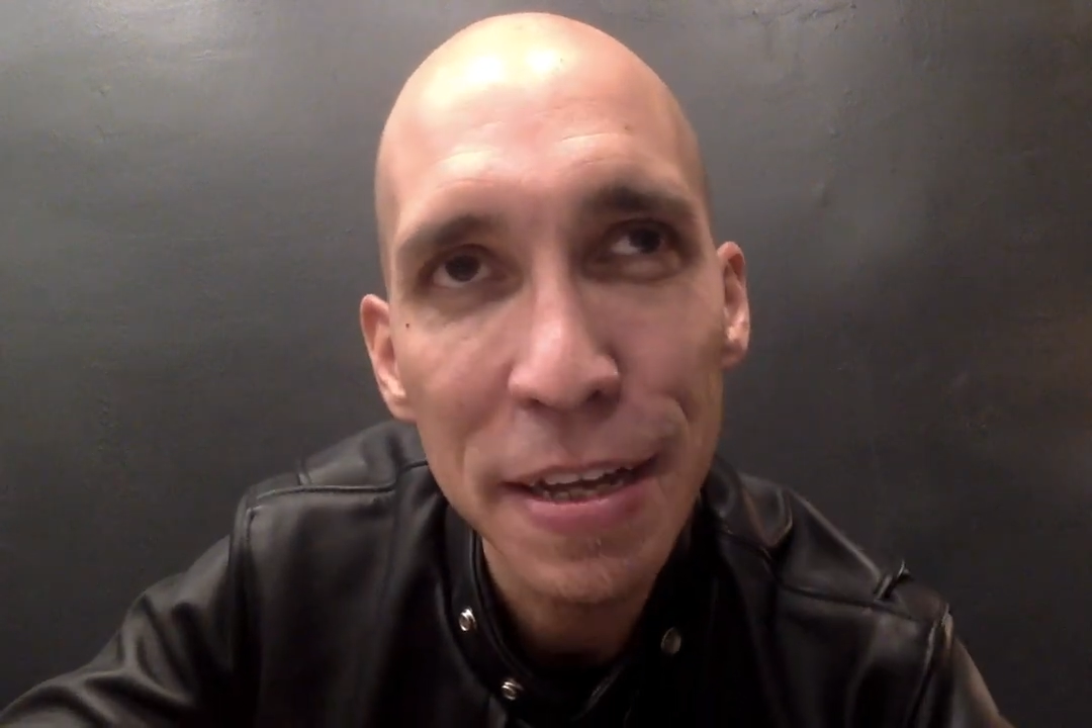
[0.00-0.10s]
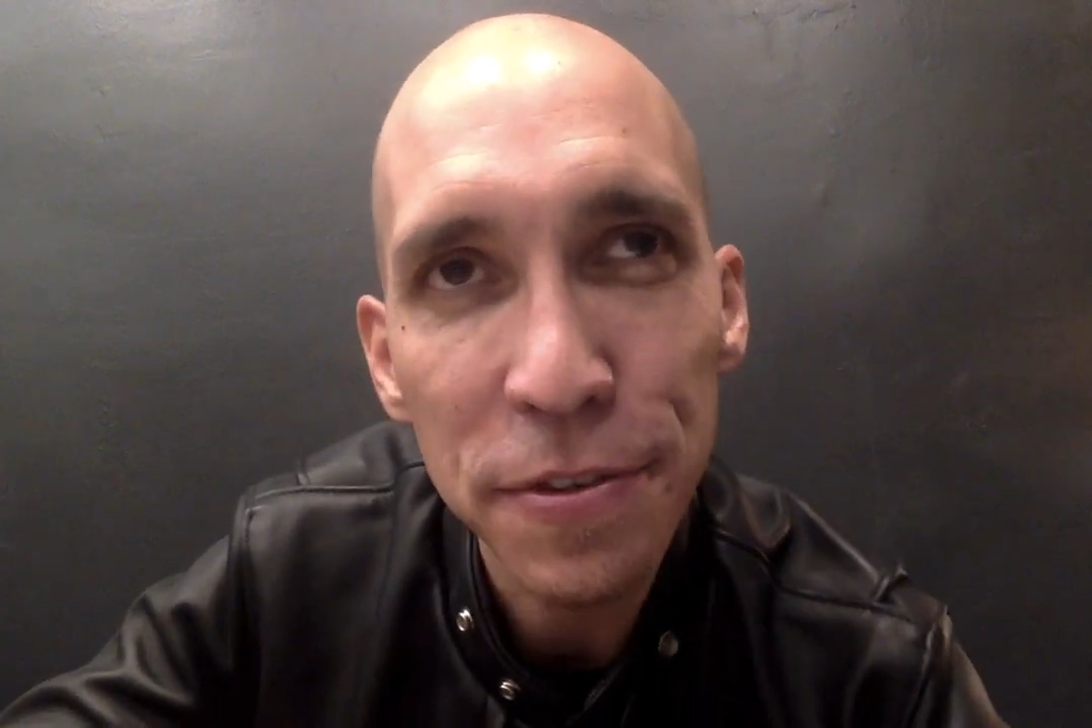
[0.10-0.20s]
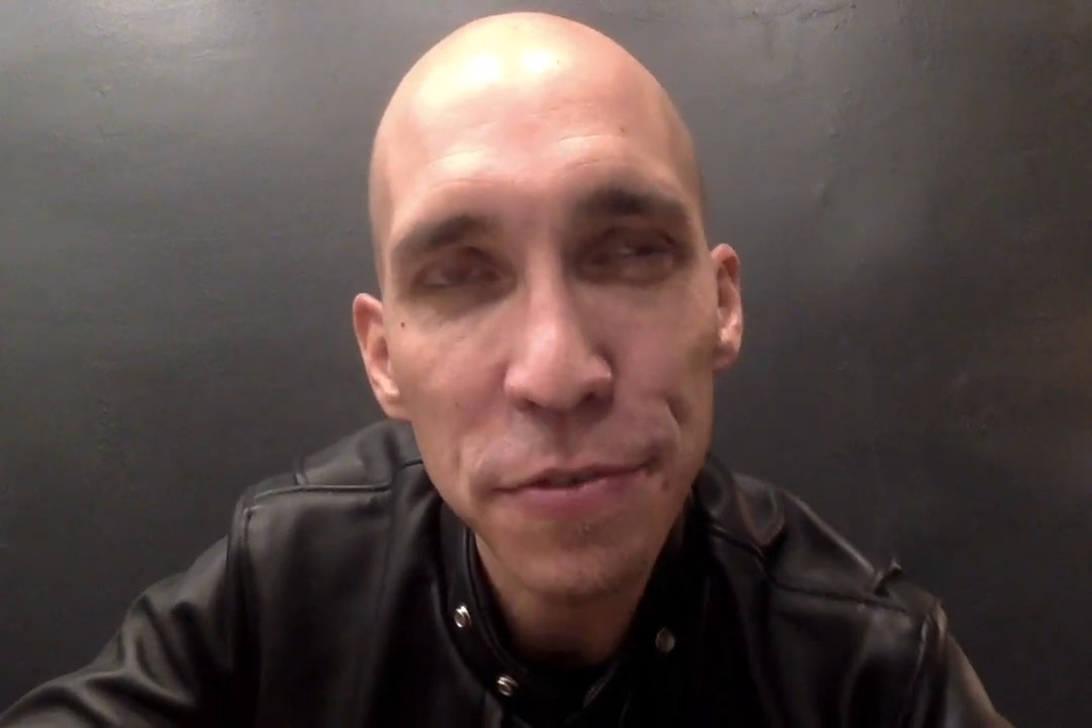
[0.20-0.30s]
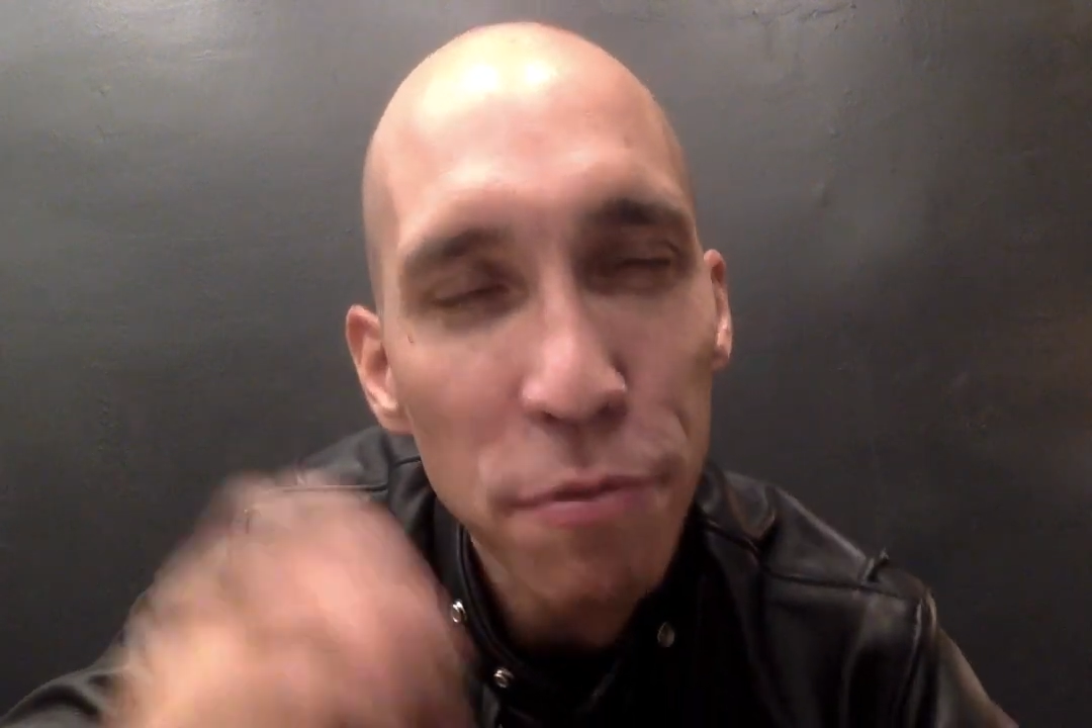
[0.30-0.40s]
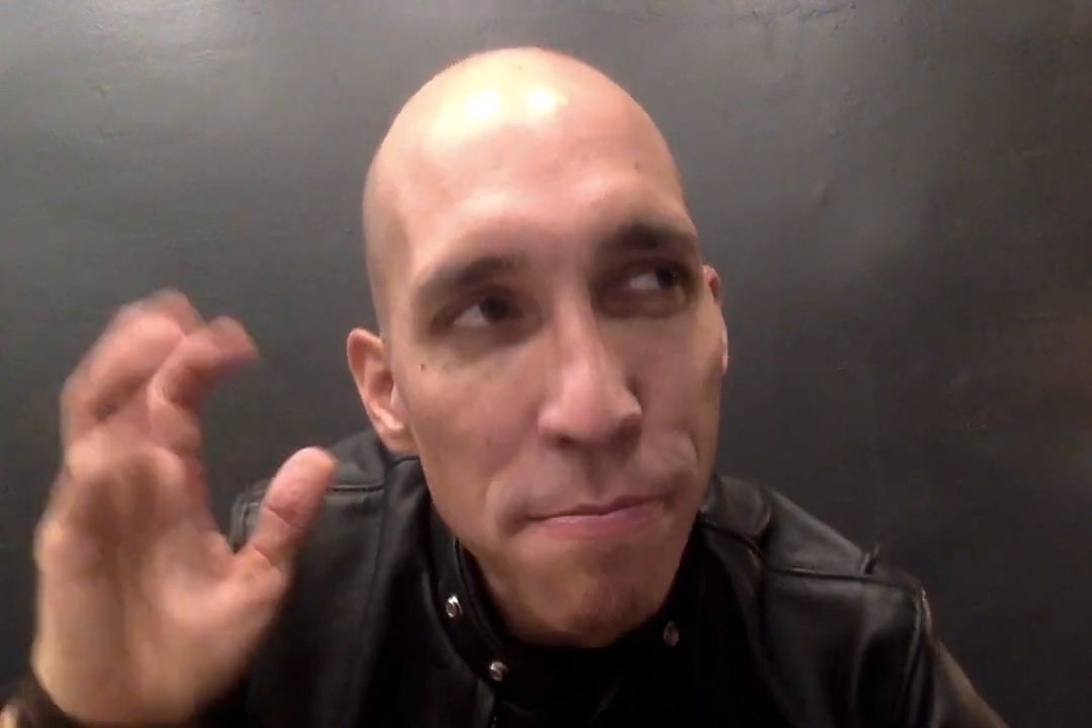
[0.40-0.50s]

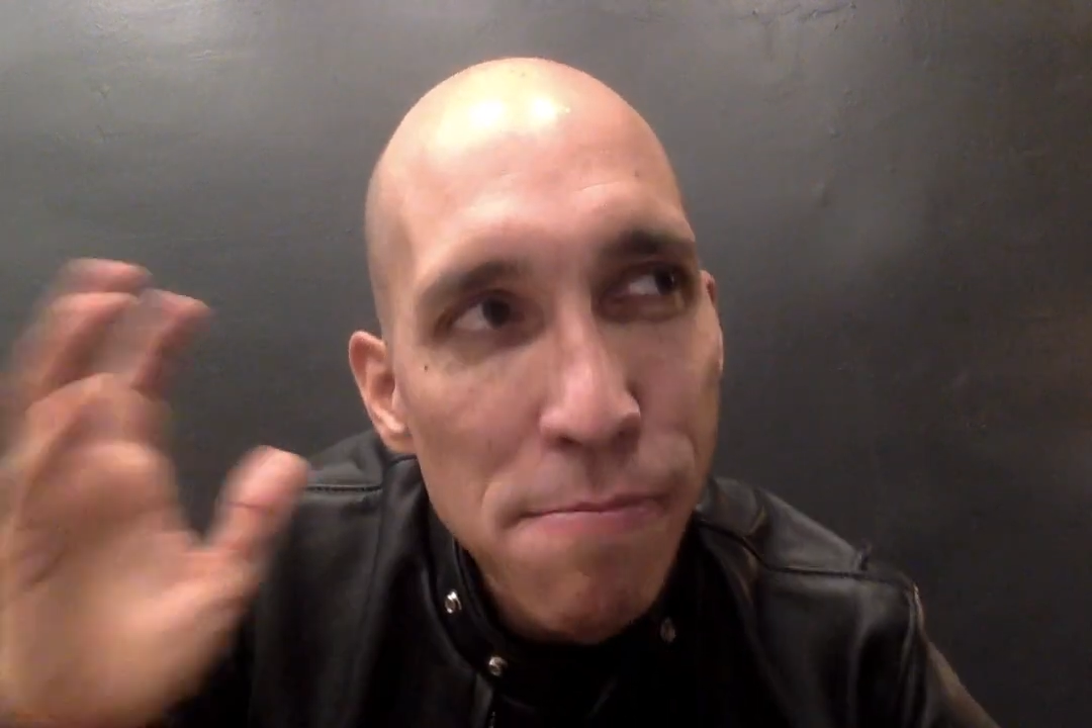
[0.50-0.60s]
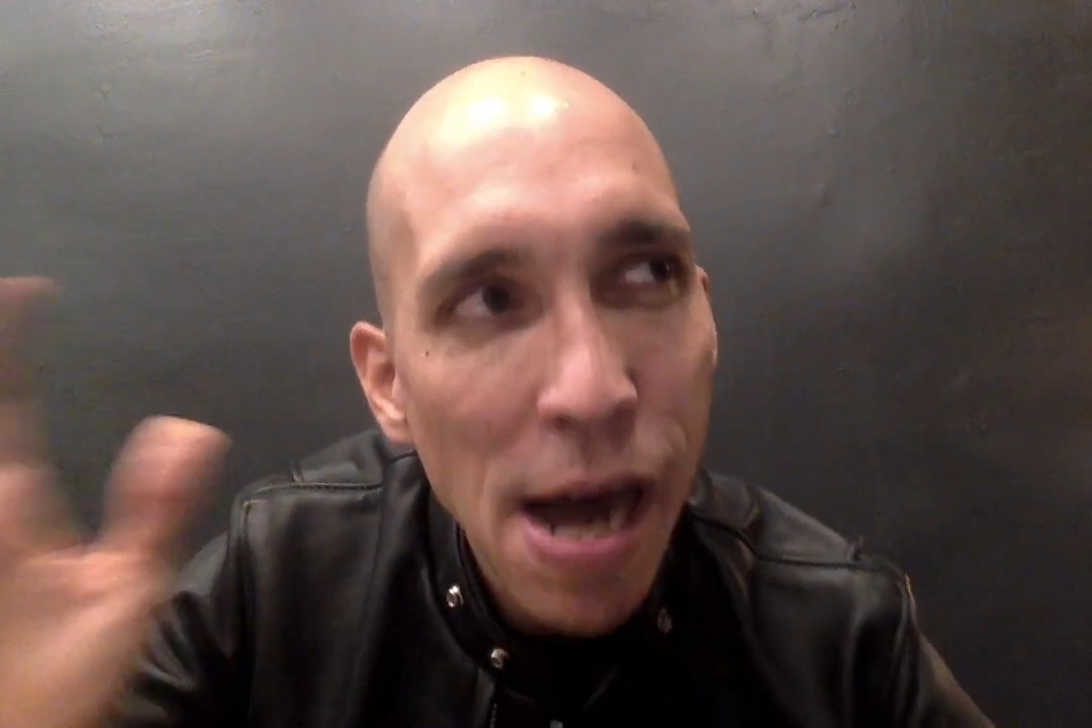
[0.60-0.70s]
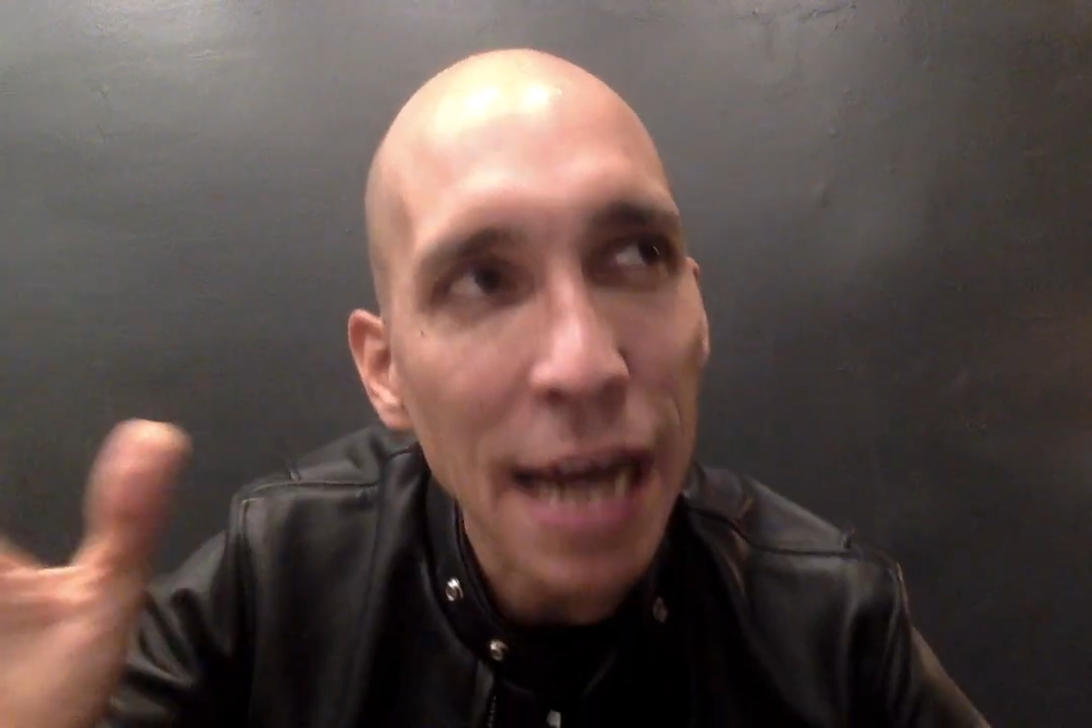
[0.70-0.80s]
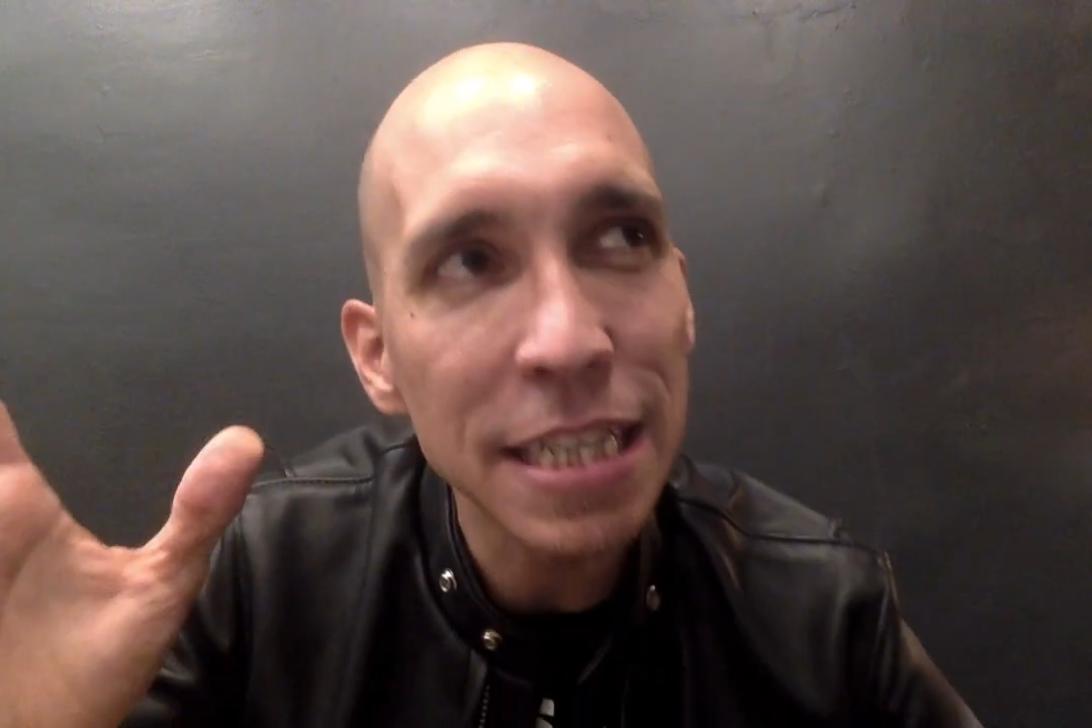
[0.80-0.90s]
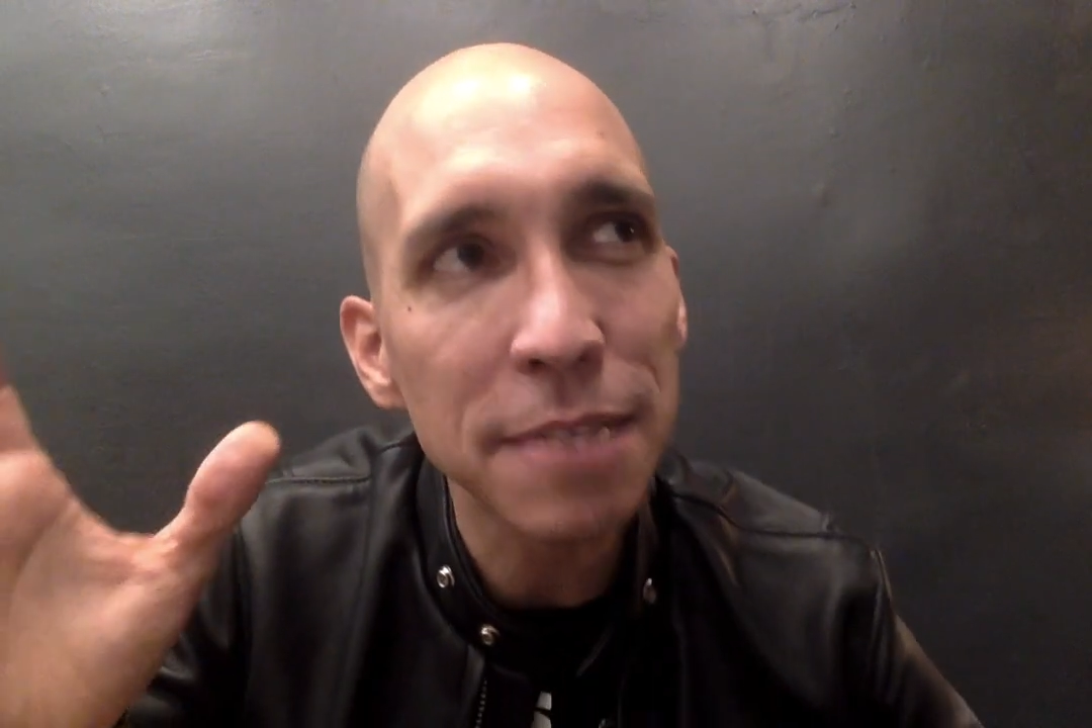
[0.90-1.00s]
just
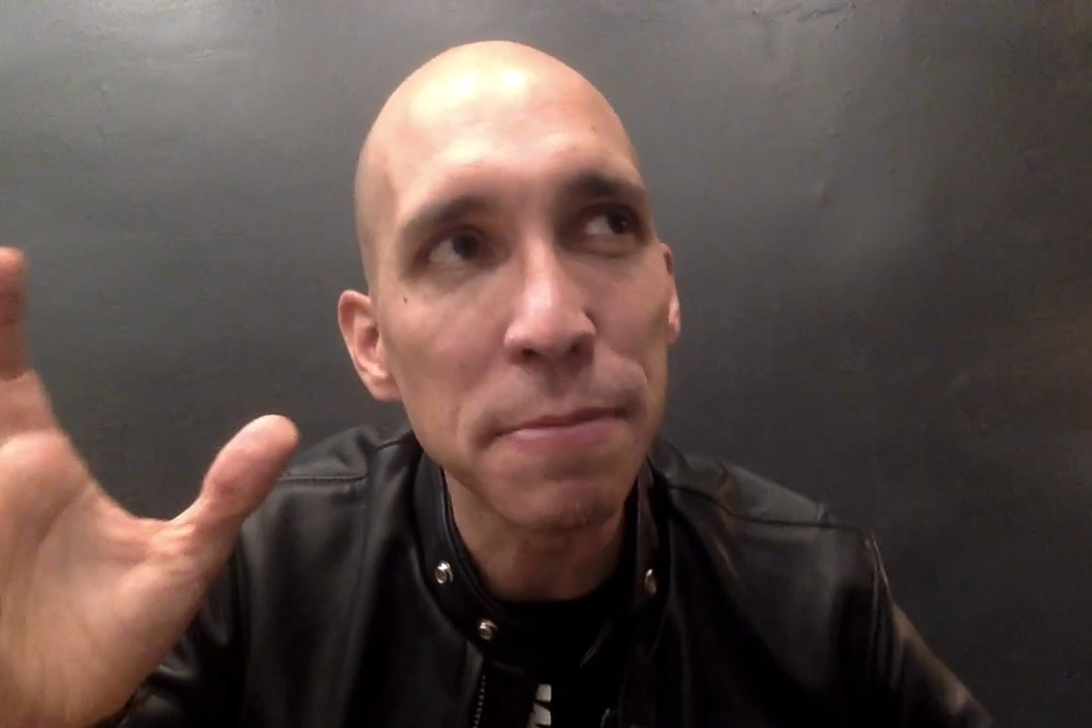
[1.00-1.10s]
reminds